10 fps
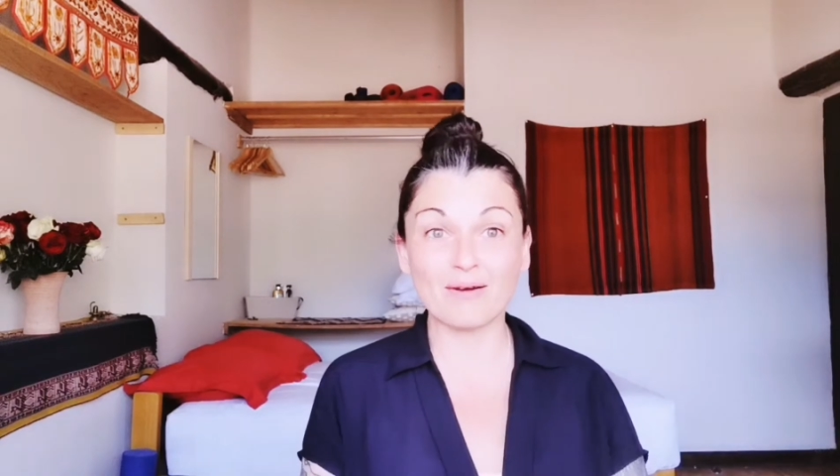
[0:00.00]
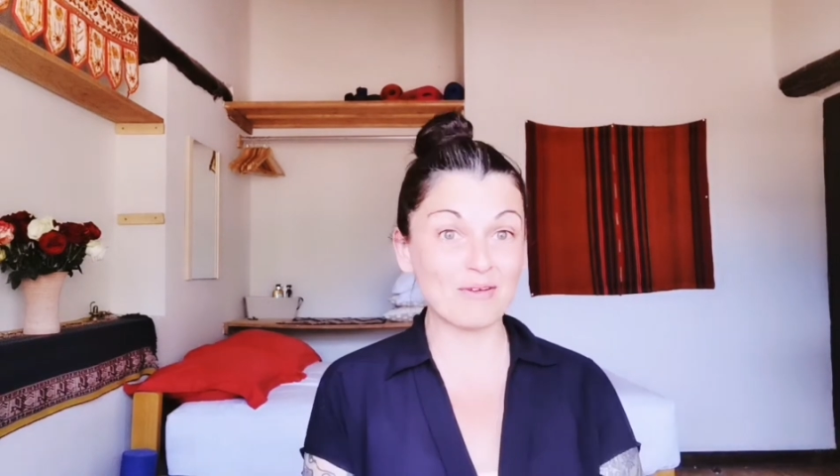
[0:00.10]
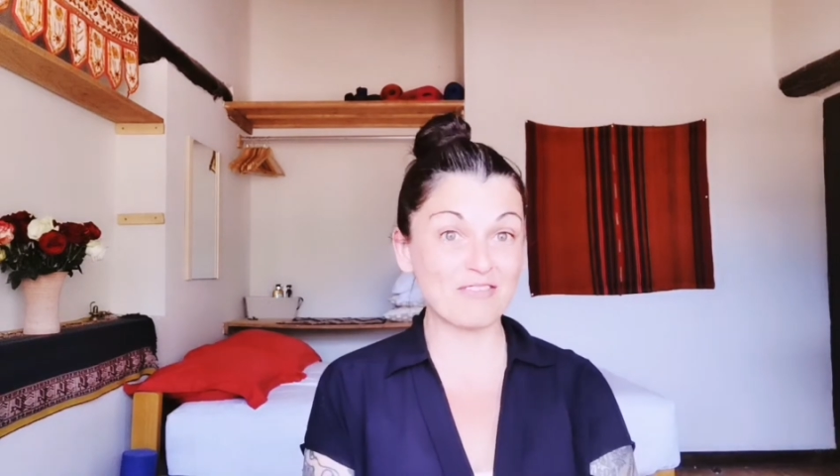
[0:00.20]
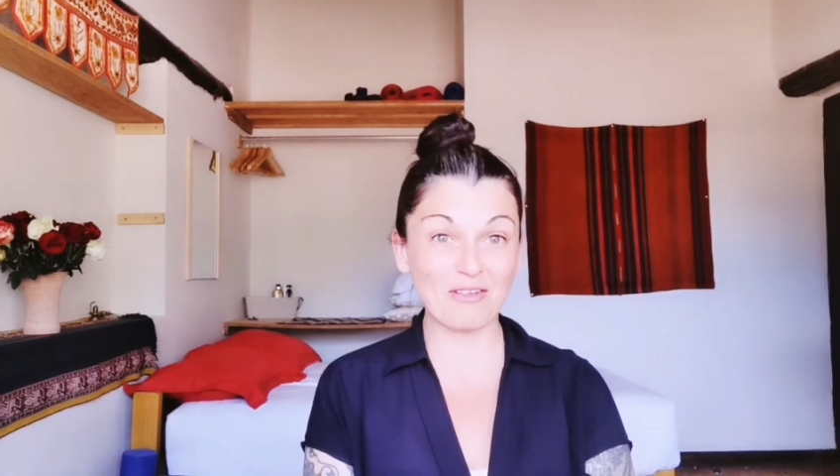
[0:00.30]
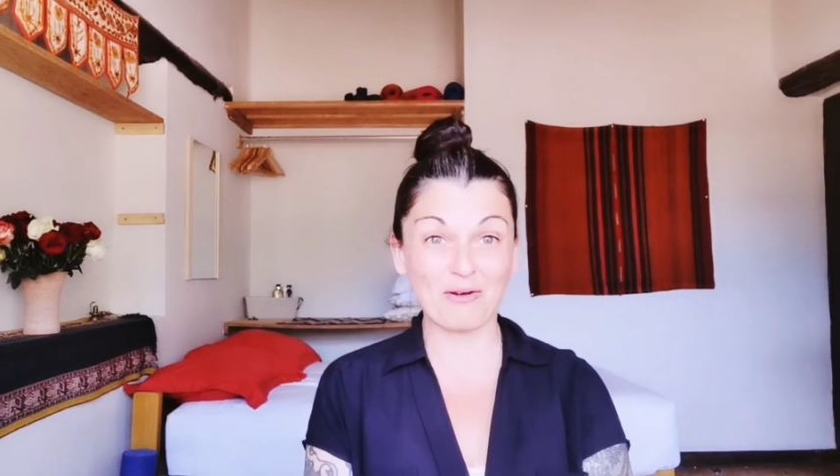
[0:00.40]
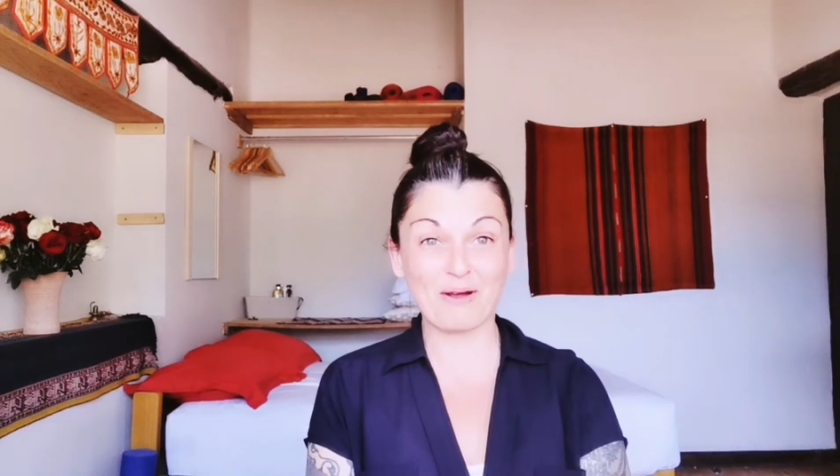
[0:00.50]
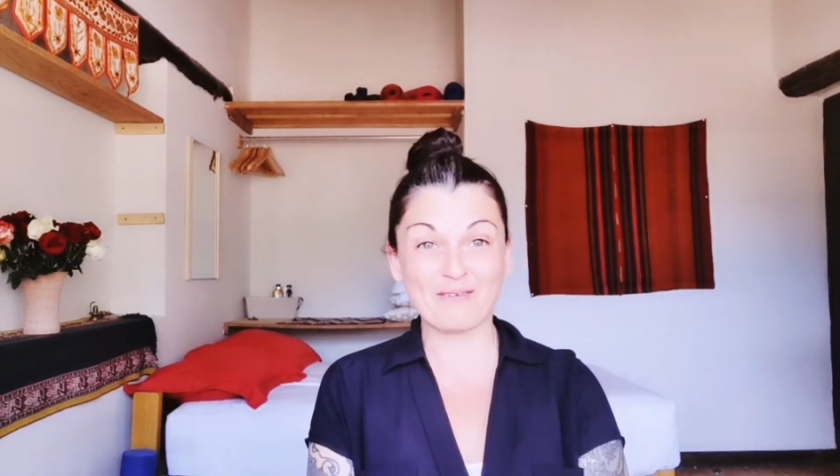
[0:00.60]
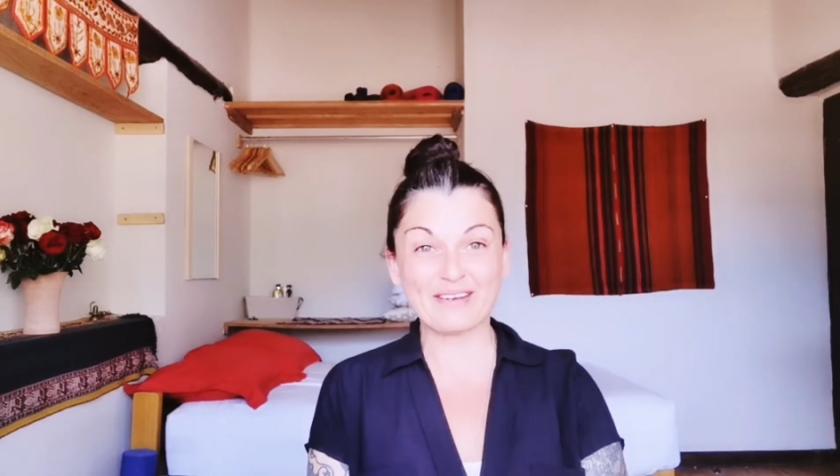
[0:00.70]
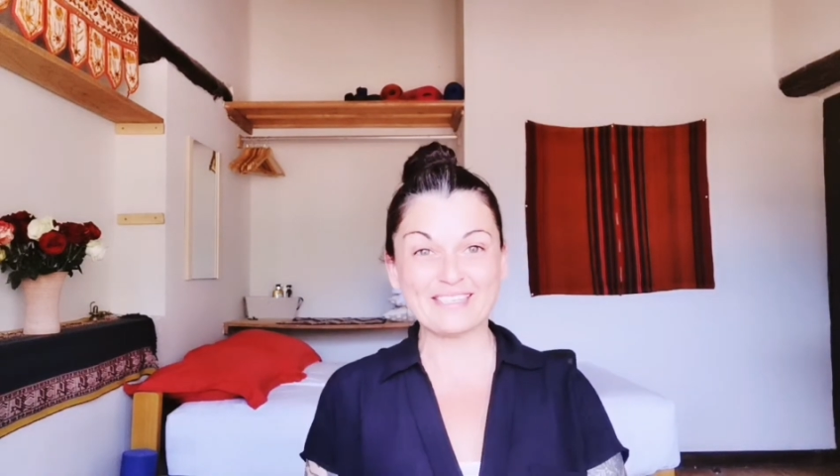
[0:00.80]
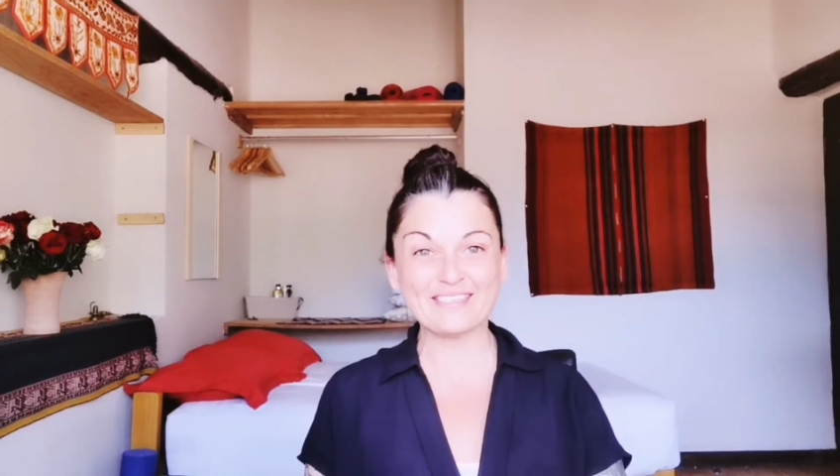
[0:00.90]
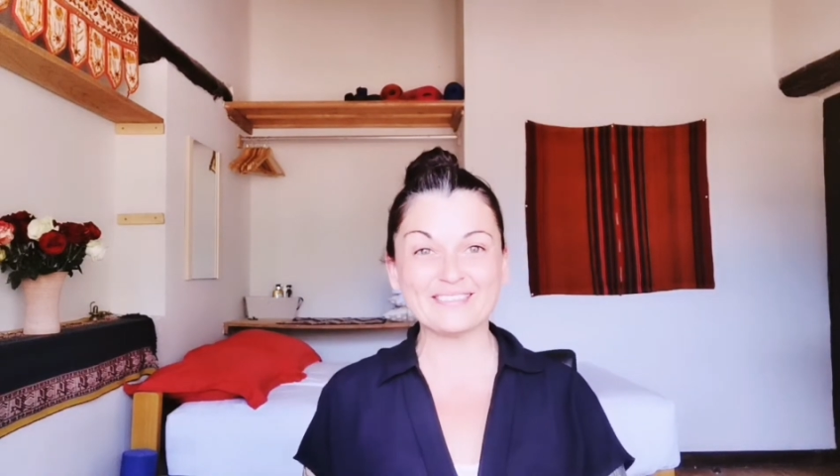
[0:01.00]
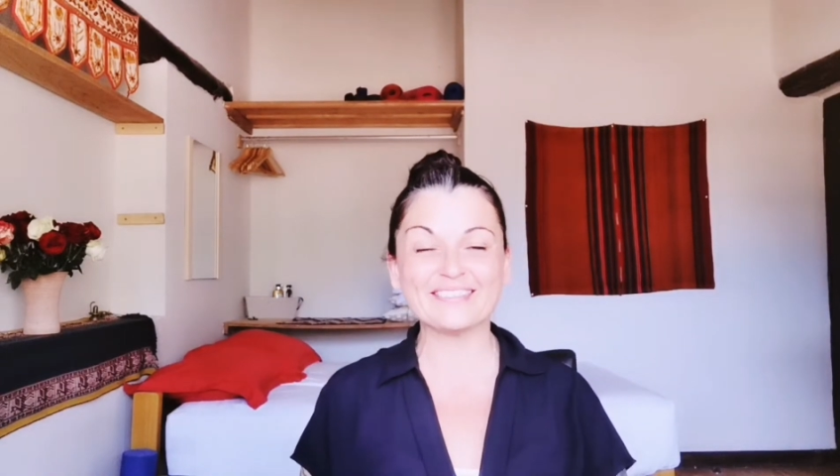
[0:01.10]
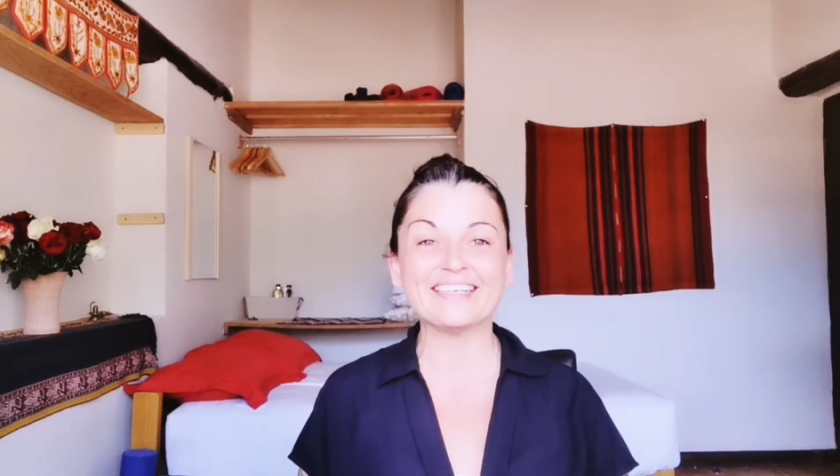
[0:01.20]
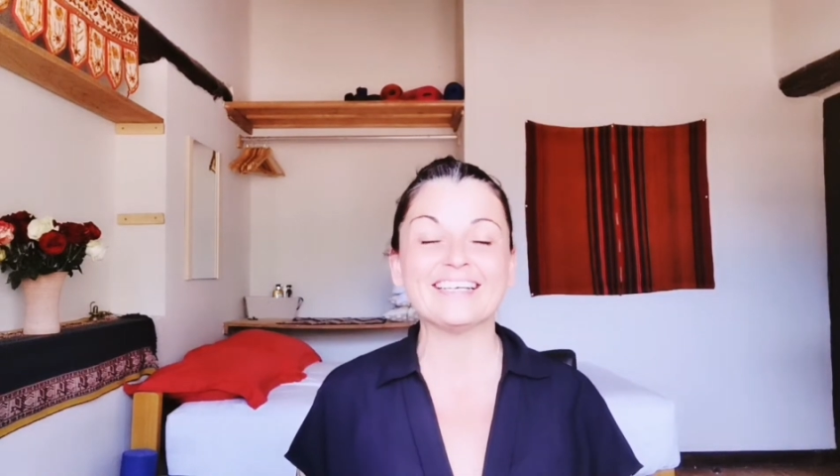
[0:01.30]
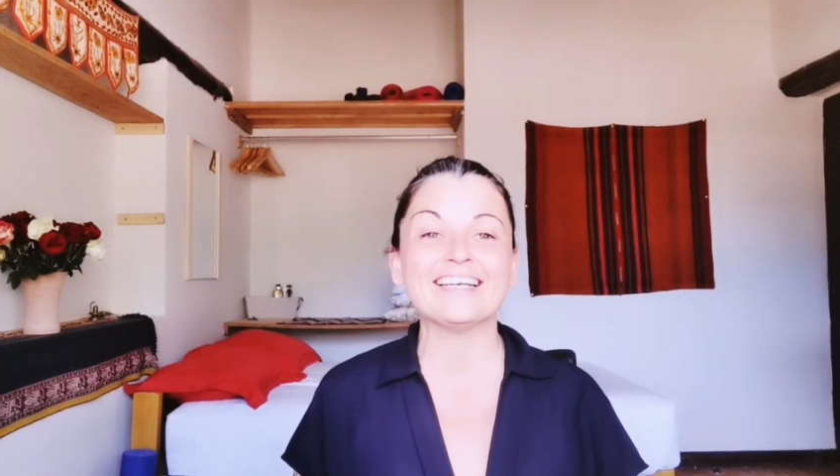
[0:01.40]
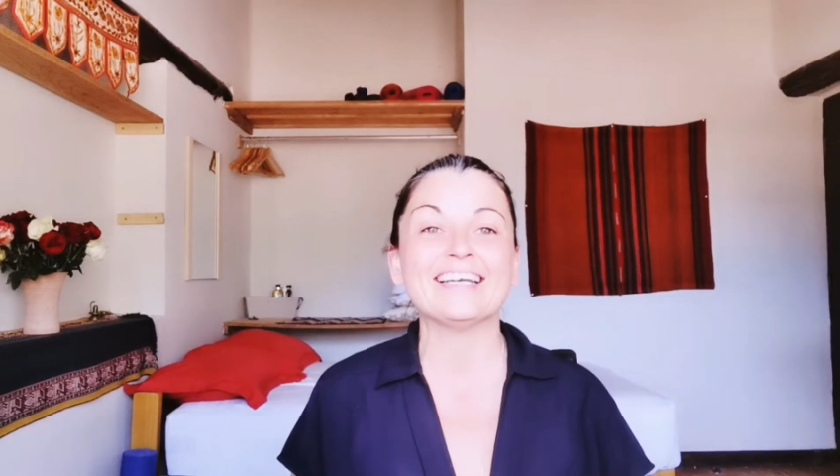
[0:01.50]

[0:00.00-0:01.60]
we feel the way we do.